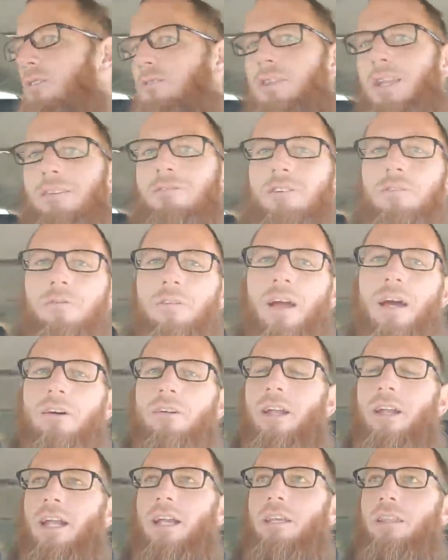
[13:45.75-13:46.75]
Never
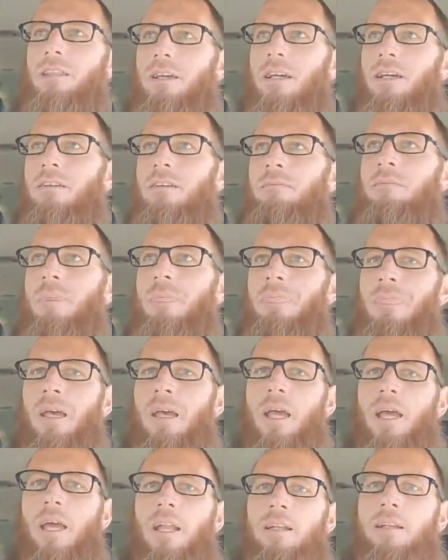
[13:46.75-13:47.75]
found anything,
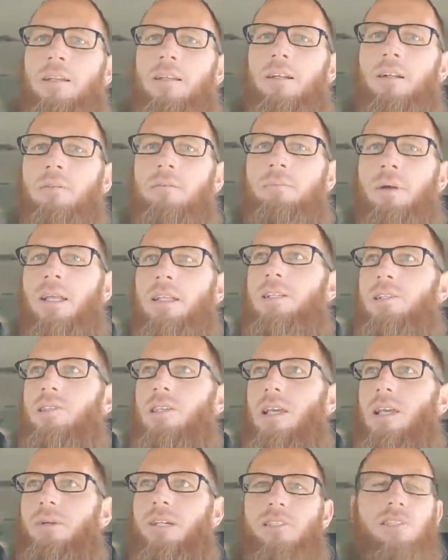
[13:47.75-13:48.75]
and, you know, made the
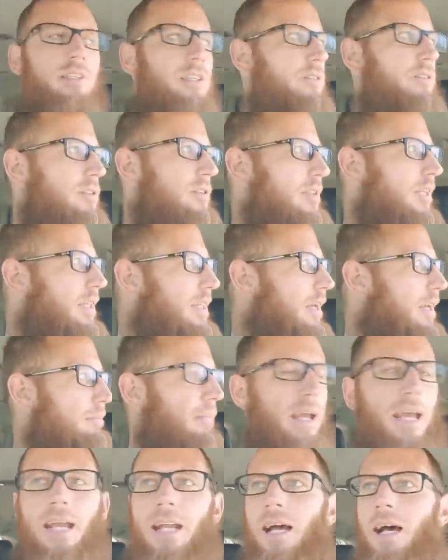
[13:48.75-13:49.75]
same excuse that they
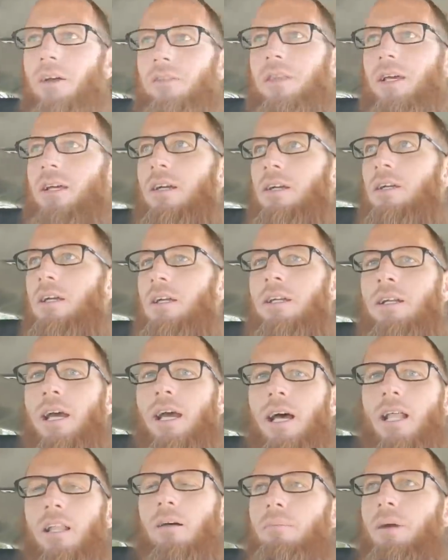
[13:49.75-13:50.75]
made out there in
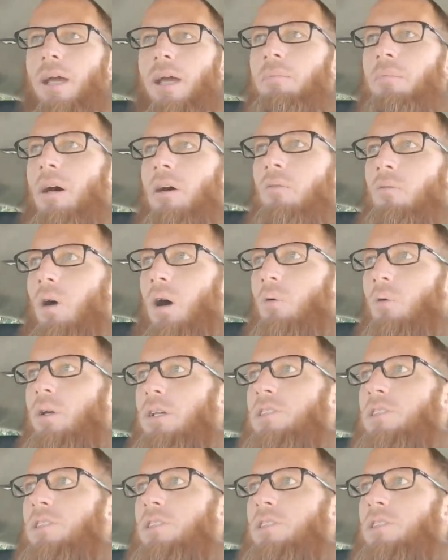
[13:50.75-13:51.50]
Alabama. Well, we